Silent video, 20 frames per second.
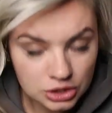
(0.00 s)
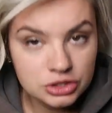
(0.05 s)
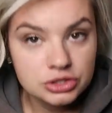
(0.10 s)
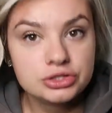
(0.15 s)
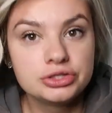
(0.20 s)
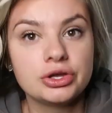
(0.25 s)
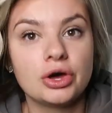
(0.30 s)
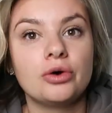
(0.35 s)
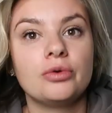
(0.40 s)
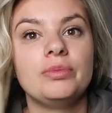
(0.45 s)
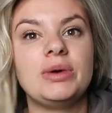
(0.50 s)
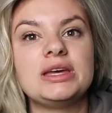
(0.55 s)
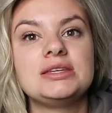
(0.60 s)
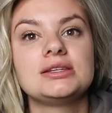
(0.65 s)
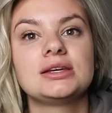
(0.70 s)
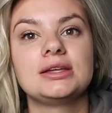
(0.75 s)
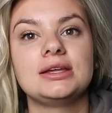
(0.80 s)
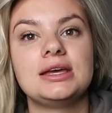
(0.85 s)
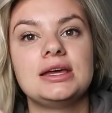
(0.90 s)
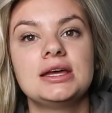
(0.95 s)
So
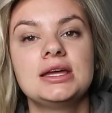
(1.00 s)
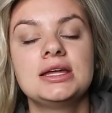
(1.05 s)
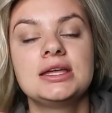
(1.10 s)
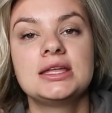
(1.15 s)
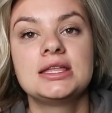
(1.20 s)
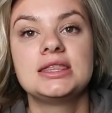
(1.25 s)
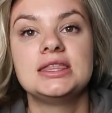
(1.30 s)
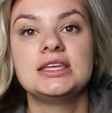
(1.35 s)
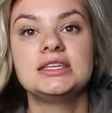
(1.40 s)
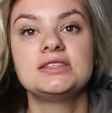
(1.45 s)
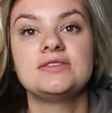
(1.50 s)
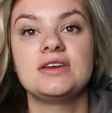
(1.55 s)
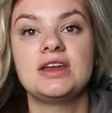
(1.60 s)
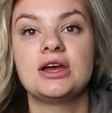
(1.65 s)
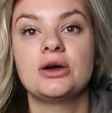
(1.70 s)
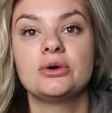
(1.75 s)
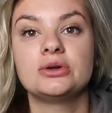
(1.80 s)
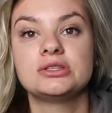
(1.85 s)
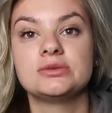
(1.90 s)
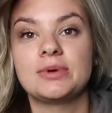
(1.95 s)
basically this
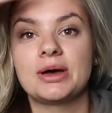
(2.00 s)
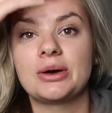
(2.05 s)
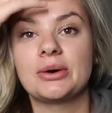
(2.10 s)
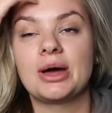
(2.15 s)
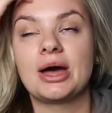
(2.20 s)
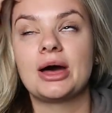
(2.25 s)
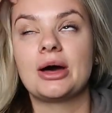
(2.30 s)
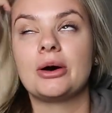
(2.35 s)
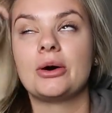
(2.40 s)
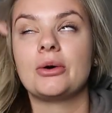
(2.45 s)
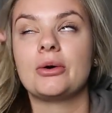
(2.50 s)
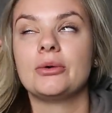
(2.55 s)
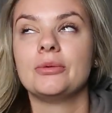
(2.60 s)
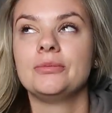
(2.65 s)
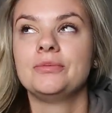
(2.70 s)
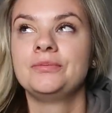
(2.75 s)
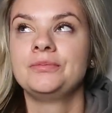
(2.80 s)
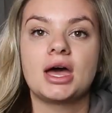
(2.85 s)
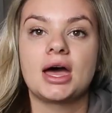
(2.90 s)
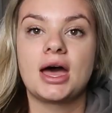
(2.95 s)
video is about how
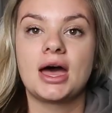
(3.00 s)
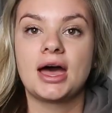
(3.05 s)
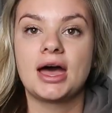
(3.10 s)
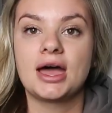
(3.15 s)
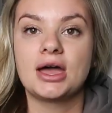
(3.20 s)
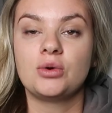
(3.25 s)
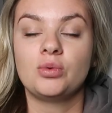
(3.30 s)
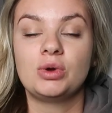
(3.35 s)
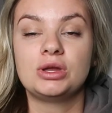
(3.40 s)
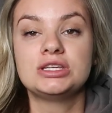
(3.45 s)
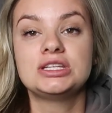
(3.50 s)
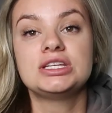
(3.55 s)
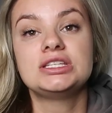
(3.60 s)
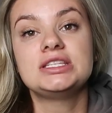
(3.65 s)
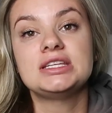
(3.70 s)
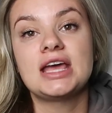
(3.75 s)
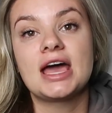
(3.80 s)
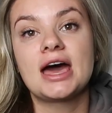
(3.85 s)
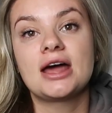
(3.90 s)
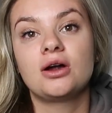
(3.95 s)
I went to
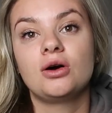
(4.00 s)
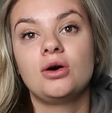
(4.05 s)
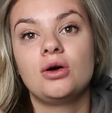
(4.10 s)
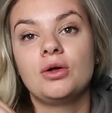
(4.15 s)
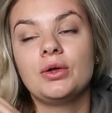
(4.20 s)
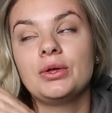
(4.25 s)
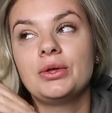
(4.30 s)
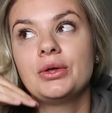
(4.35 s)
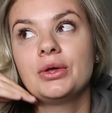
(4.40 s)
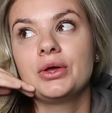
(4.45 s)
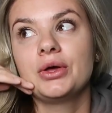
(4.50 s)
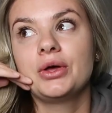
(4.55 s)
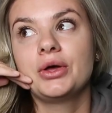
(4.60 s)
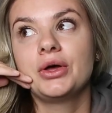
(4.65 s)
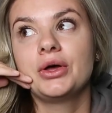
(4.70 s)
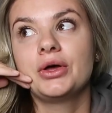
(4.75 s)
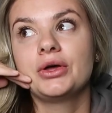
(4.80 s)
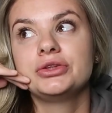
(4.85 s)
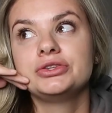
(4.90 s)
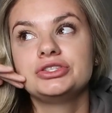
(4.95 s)
Seattle
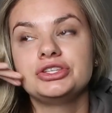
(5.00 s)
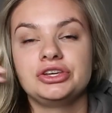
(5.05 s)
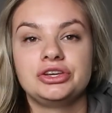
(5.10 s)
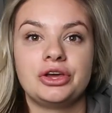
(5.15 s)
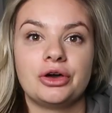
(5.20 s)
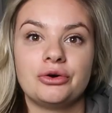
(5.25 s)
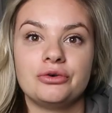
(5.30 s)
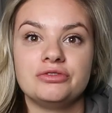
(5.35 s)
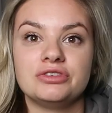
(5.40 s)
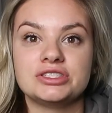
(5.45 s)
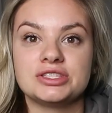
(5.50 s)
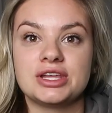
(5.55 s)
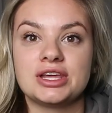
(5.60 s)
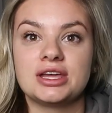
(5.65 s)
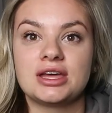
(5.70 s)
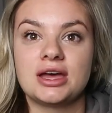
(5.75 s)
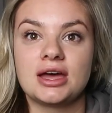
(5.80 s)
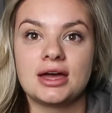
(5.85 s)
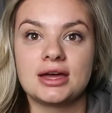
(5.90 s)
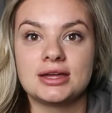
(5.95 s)
to go
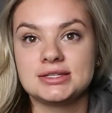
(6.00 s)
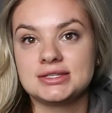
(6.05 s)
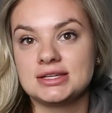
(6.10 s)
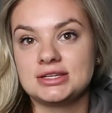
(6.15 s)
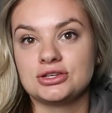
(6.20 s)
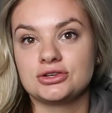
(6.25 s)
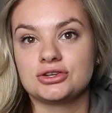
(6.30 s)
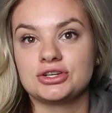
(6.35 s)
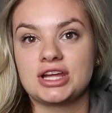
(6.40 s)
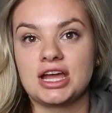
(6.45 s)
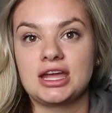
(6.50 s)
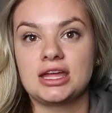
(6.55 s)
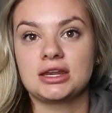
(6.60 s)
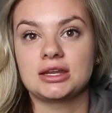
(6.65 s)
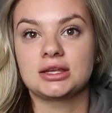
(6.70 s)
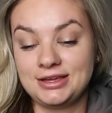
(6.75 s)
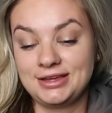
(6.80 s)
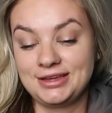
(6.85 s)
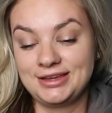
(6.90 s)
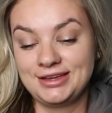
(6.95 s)
visit a Tinder
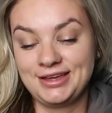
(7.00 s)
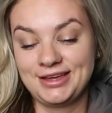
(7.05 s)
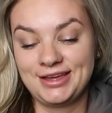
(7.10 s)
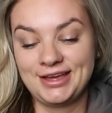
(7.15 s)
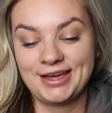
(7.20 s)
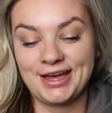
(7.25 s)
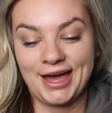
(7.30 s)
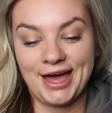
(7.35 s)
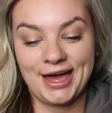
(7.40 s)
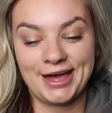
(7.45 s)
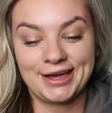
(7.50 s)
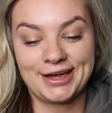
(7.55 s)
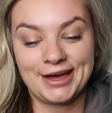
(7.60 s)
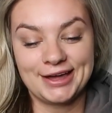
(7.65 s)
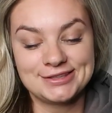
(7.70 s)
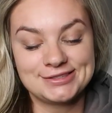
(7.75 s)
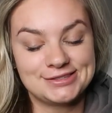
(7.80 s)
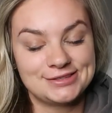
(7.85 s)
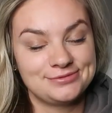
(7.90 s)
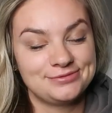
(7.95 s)
date. I
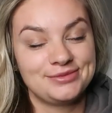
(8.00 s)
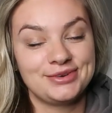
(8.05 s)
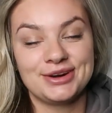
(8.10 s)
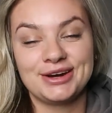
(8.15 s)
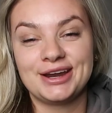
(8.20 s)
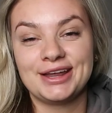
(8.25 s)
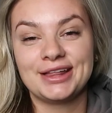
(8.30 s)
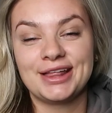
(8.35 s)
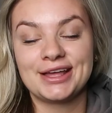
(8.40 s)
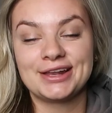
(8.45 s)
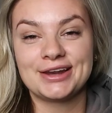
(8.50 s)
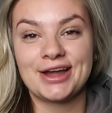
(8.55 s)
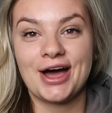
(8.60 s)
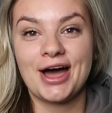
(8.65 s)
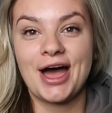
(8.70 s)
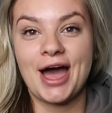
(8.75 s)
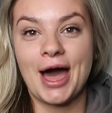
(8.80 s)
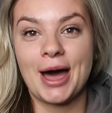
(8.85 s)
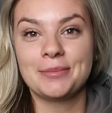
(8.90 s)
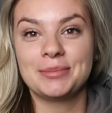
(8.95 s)
got some pretty
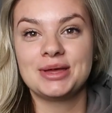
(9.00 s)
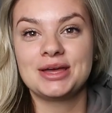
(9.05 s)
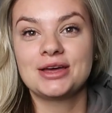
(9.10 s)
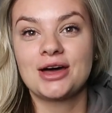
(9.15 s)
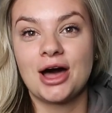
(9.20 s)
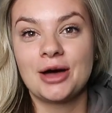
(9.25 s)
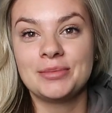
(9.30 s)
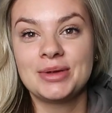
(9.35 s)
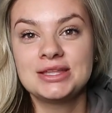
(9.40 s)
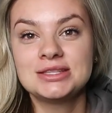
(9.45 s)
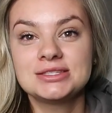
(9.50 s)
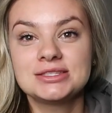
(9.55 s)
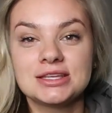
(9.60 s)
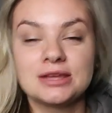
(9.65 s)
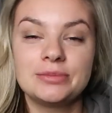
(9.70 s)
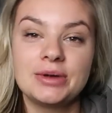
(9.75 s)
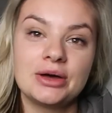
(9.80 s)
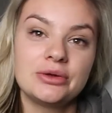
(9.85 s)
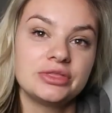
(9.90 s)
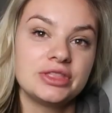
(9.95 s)
not happy comments
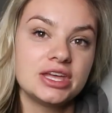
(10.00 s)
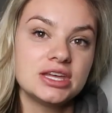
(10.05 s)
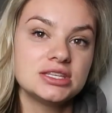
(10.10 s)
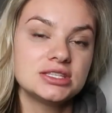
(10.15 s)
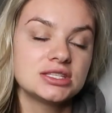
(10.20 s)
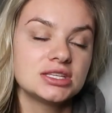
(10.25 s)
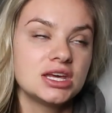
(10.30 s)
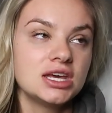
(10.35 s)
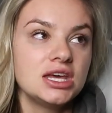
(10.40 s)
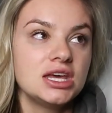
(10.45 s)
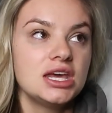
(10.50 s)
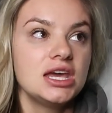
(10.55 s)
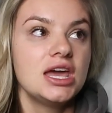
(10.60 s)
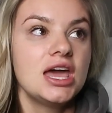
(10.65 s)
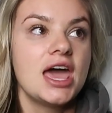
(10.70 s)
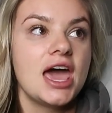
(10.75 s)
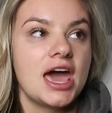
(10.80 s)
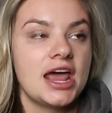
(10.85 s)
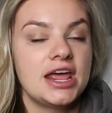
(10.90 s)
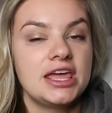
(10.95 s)
about this,
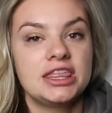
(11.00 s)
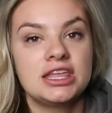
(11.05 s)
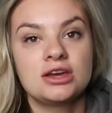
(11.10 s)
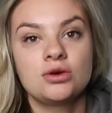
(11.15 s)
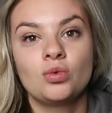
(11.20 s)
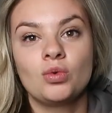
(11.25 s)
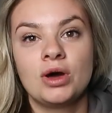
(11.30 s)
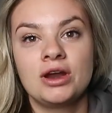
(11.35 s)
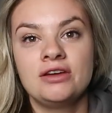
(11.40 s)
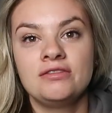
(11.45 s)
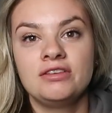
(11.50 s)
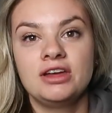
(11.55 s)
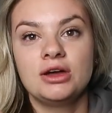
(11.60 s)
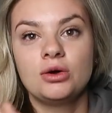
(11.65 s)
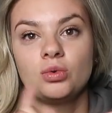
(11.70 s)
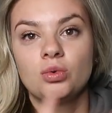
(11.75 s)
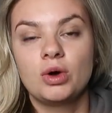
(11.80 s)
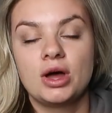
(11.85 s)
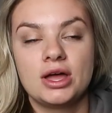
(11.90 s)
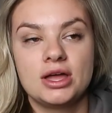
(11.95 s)
and I think one of
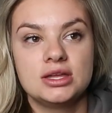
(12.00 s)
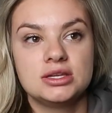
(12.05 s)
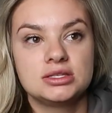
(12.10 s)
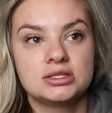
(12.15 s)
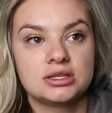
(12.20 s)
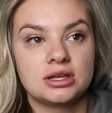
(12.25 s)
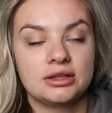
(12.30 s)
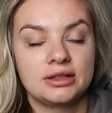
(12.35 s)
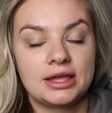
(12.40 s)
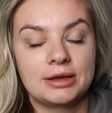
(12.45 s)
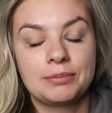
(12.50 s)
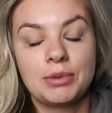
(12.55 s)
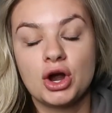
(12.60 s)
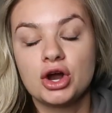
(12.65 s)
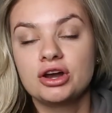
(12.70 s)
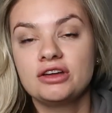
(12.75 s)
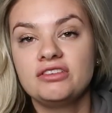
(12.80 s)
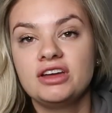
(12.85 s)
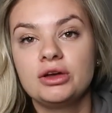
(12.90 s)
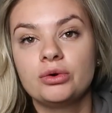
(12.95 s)
it was part of